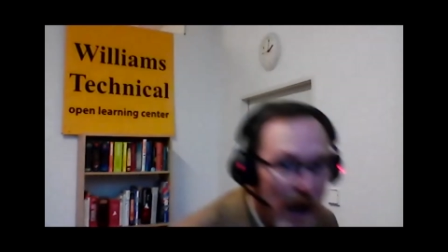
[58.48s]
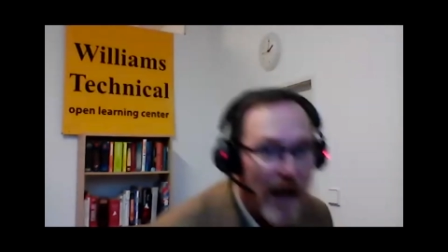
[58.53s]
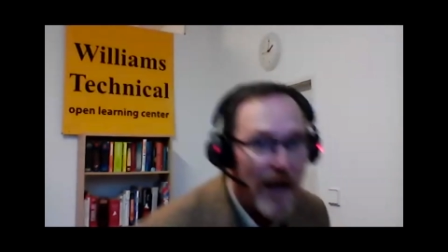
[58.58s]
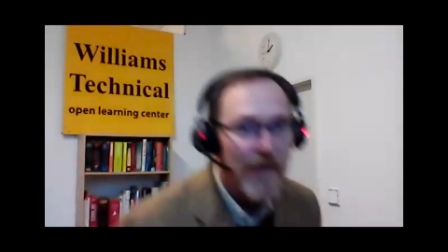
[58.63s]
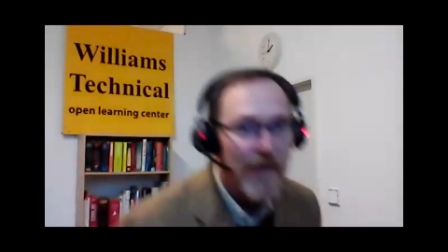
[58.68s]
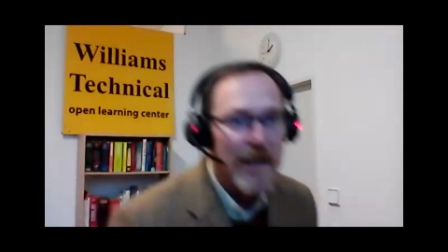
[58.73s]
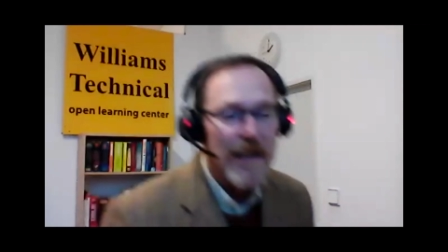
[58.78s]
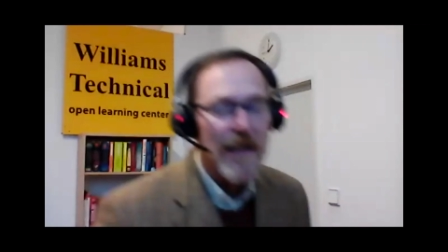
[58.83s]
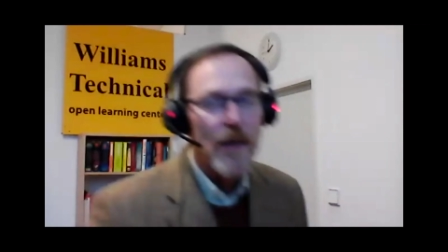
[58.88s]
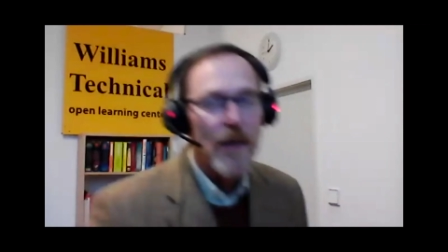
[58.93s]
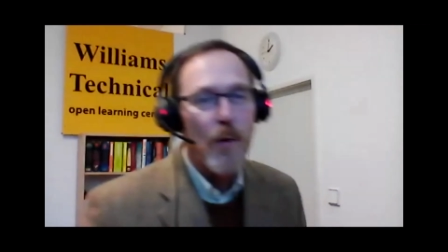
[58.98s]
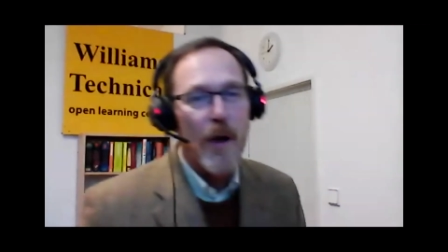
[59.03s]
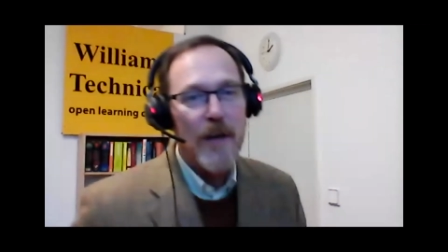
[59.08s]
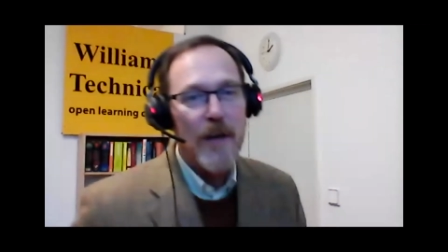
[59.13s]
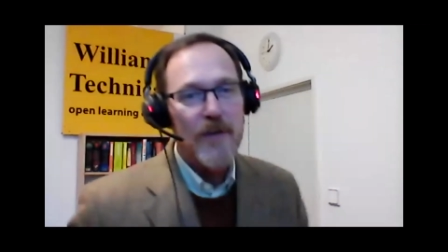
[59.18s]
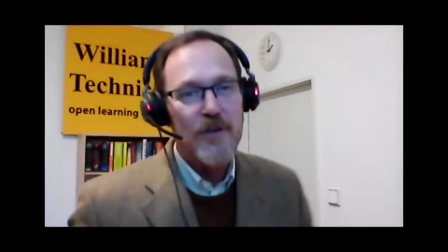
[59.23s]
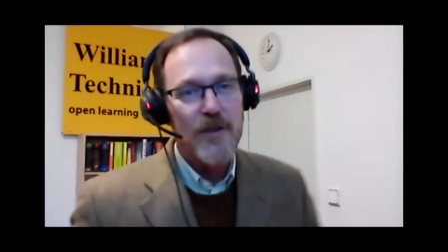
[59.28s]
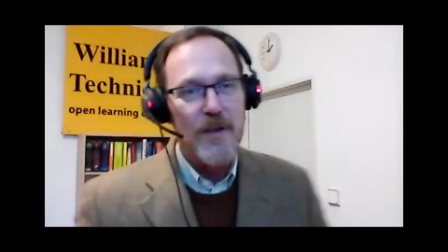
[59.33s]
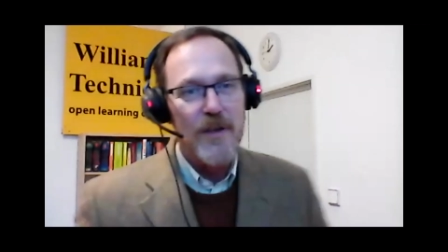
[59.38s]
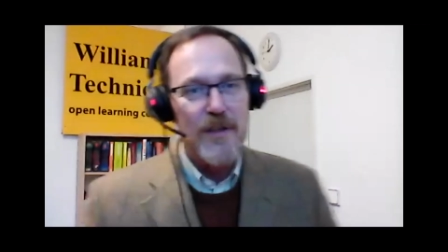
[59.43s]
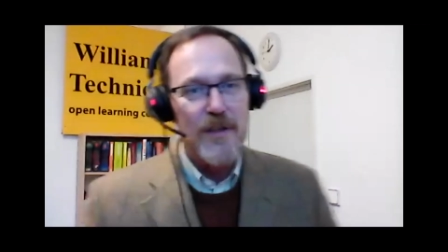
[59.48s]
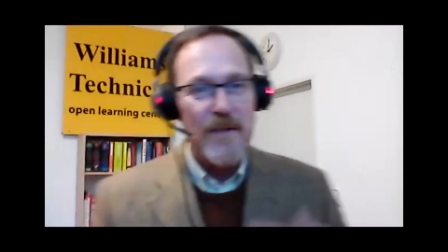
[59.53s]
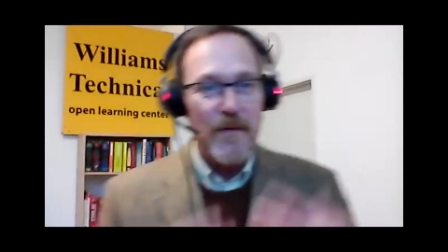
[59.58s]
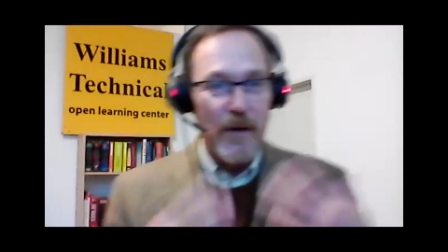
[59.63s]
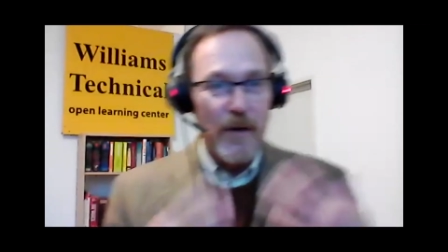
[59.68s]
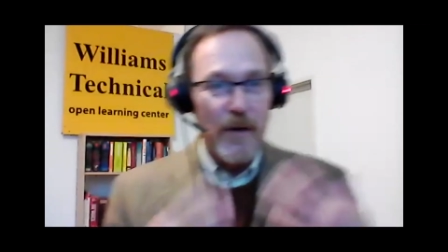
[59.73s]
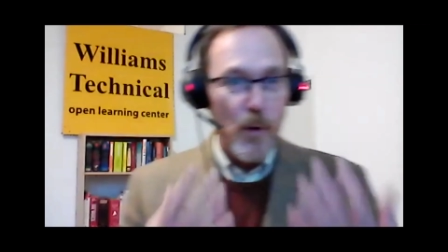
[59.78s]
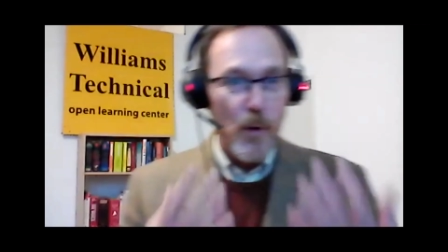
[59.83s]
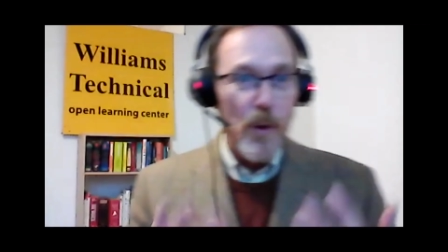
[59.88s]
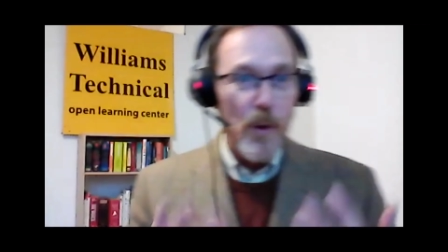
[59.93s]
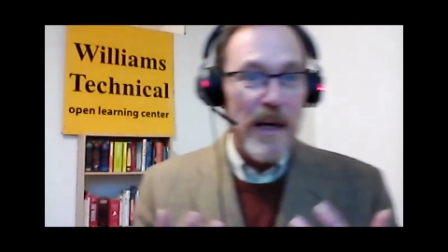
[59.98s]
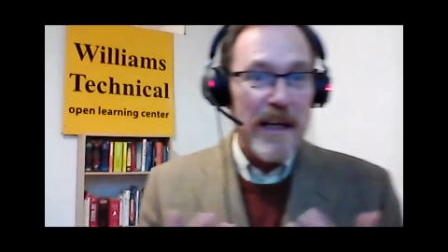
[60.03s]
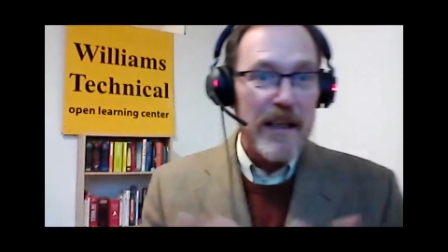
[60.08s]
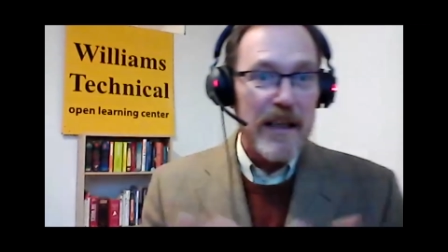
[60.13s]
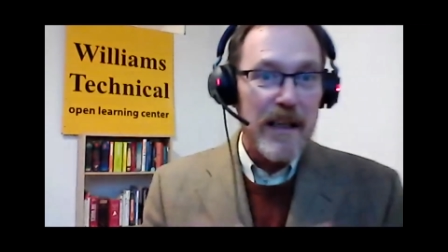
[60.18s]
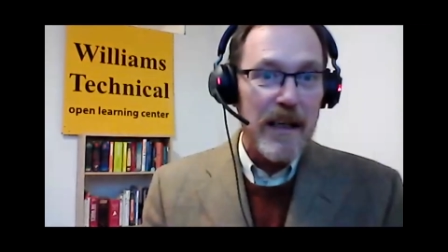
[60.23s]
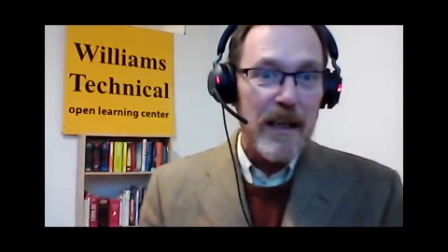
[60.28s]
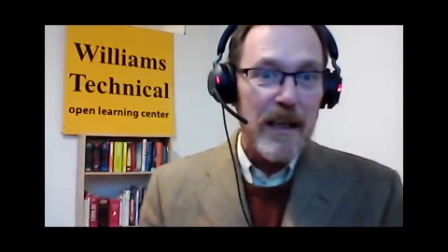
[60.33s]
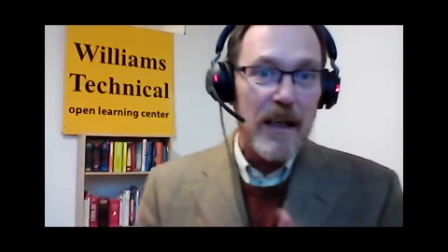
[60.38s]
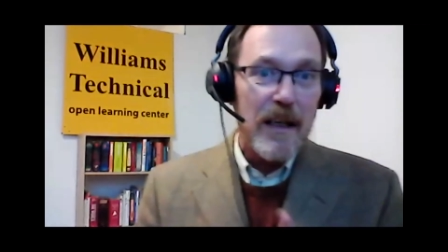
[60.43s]
have any questions for
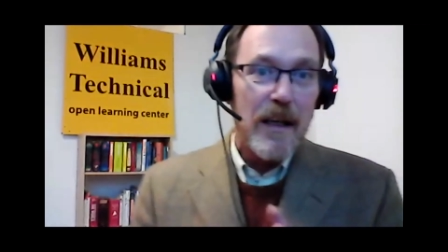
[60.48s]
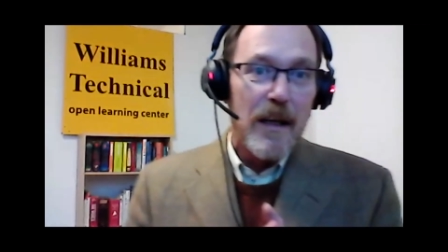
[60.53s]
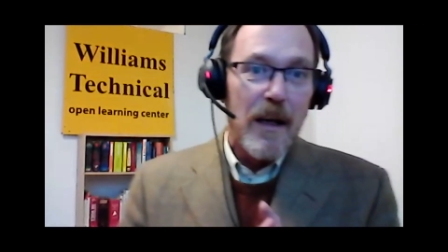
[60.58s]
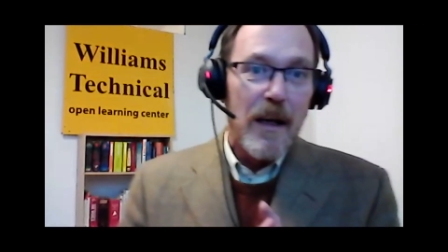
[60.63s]
Queeny,